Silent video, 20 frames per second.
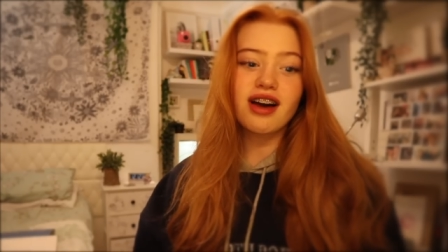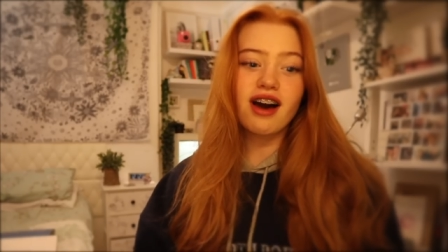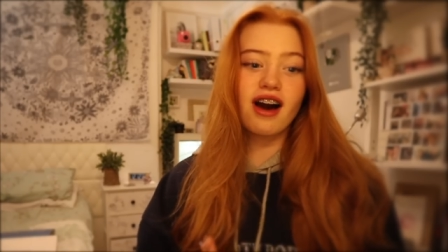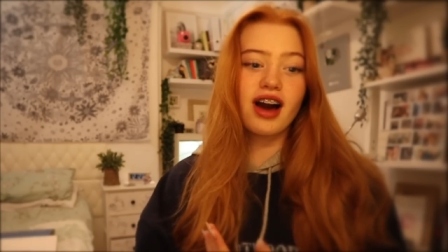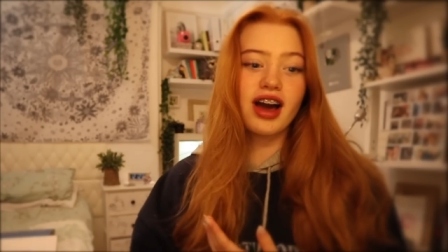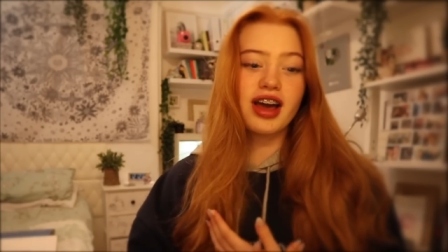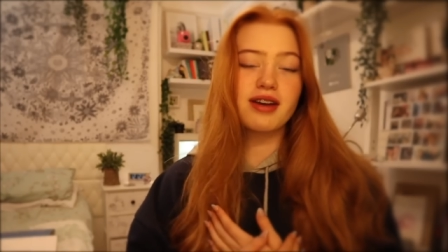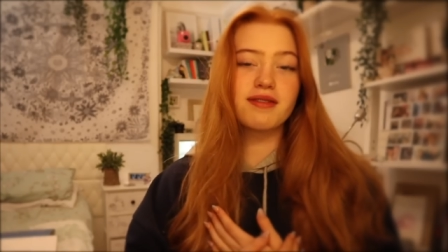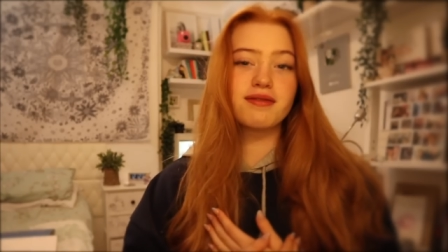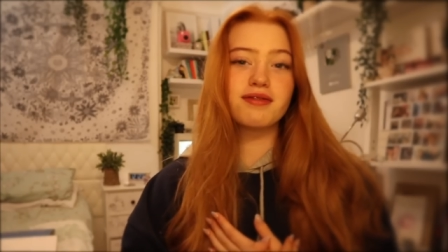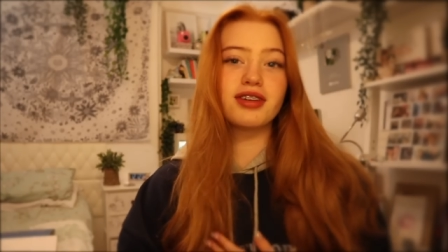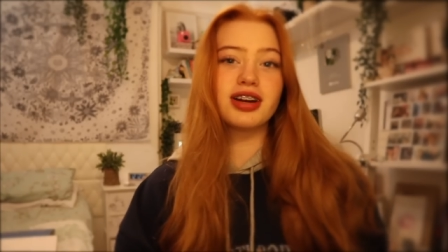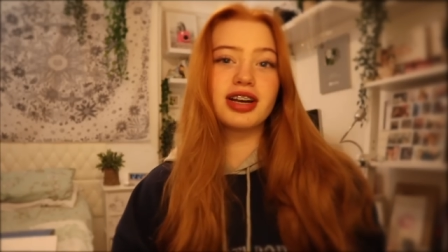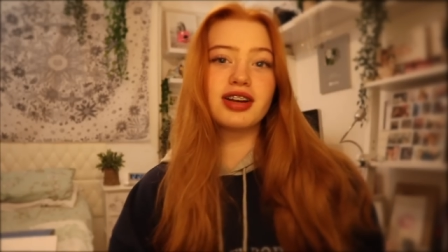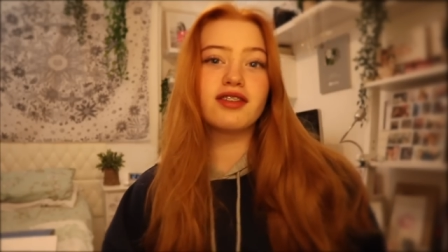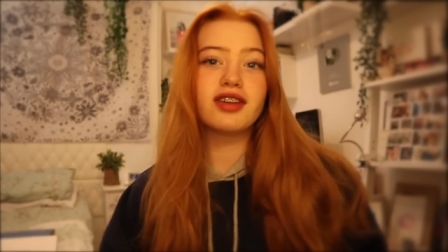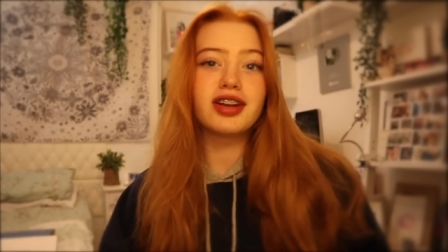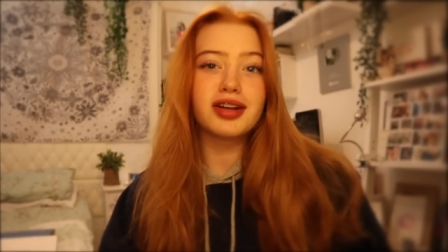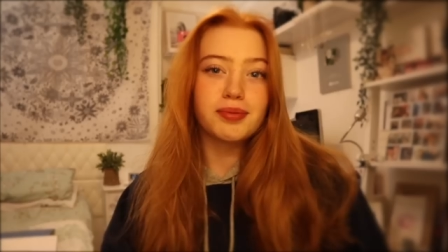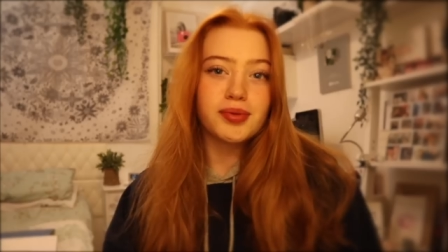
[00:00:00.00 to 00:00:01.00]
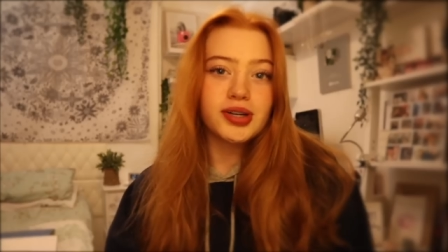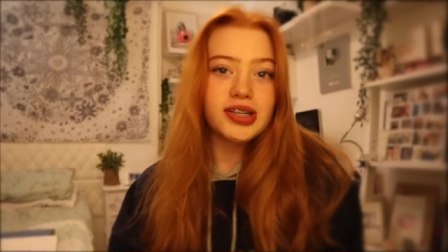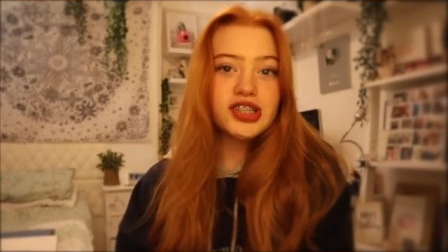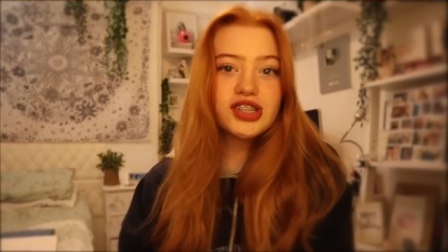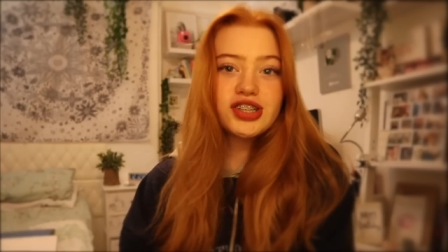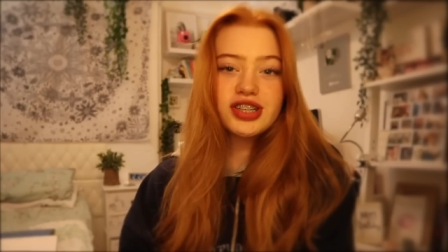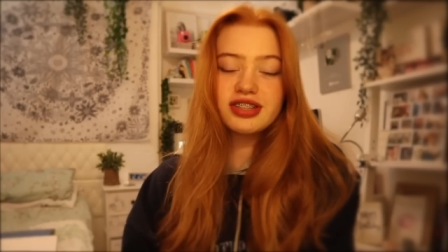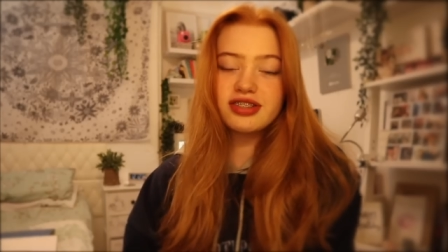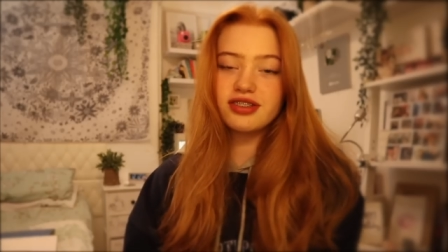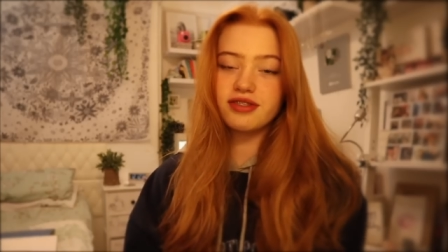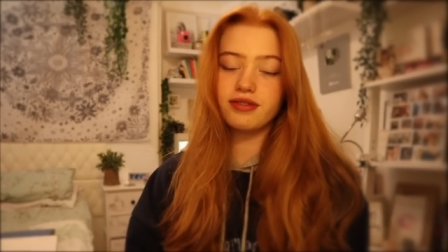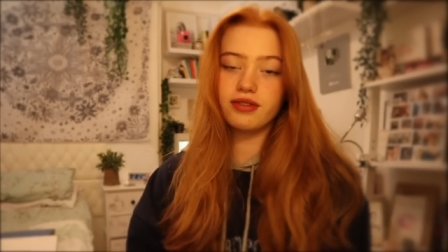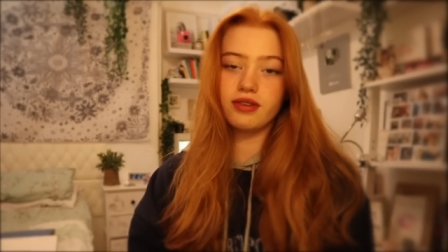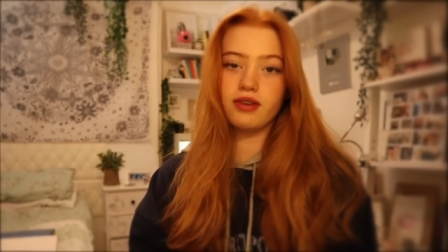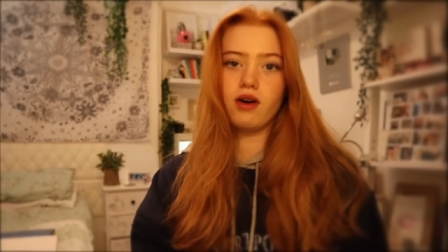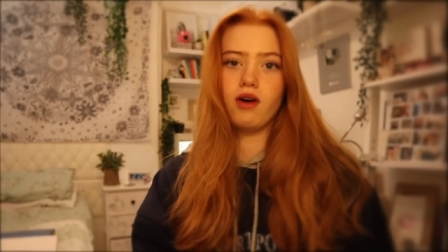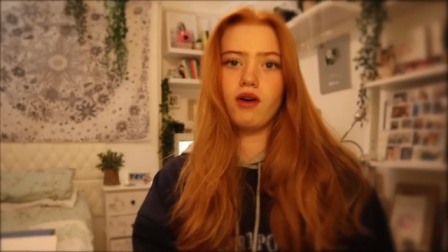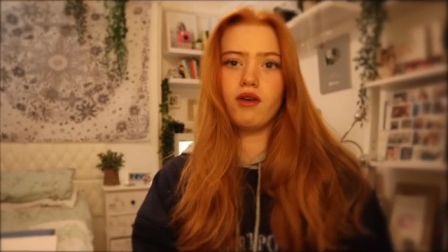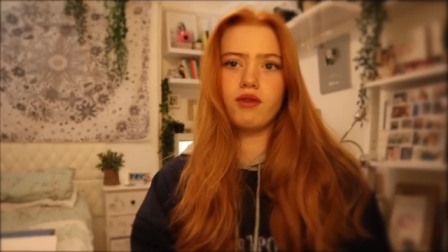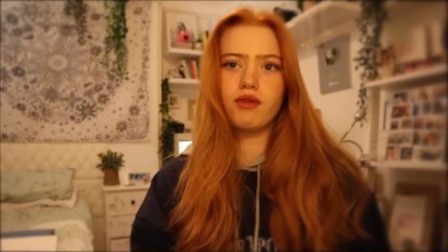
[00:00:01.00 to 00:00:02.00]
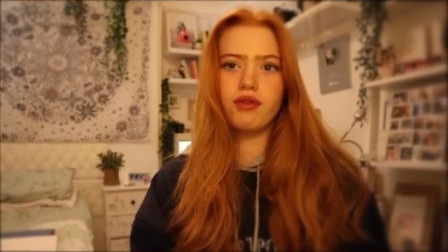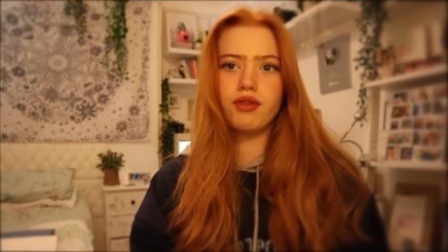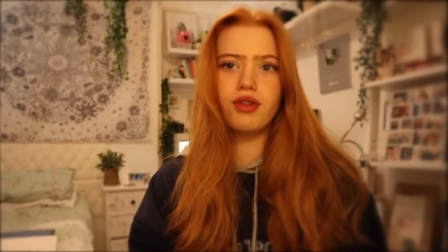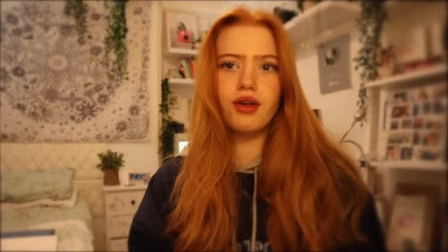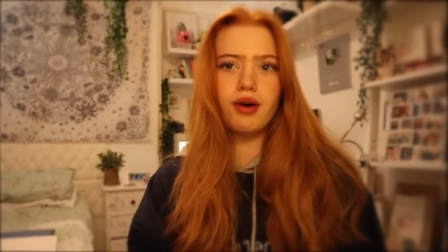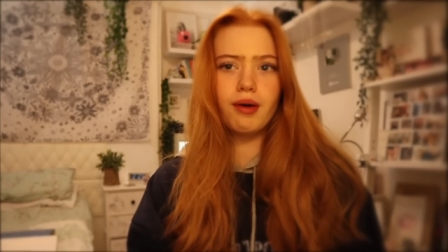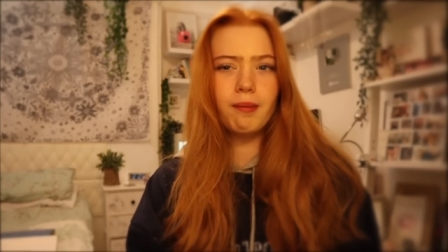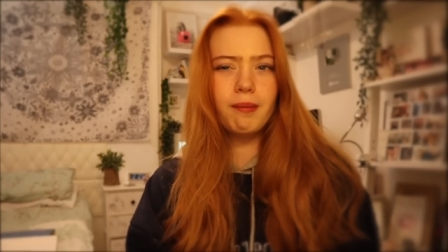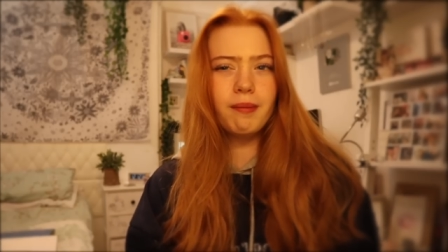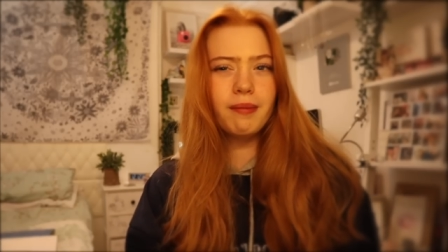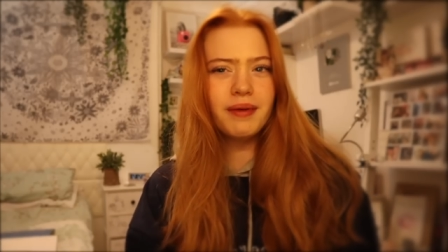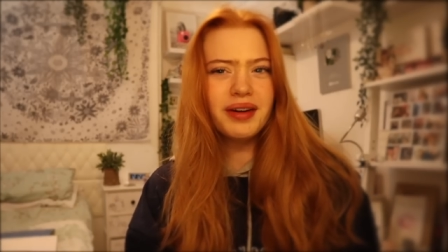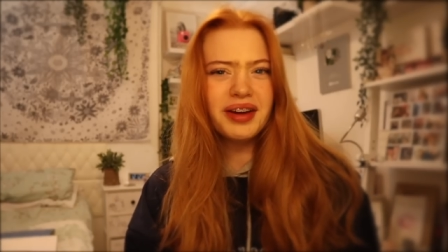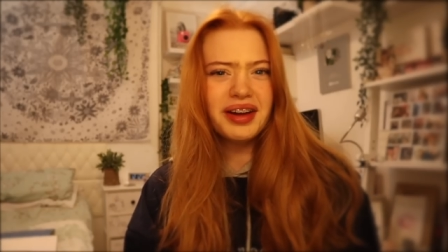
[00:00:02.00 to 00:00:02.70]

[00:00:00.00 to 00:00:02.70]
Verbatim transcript: I am really, really appreciative of them.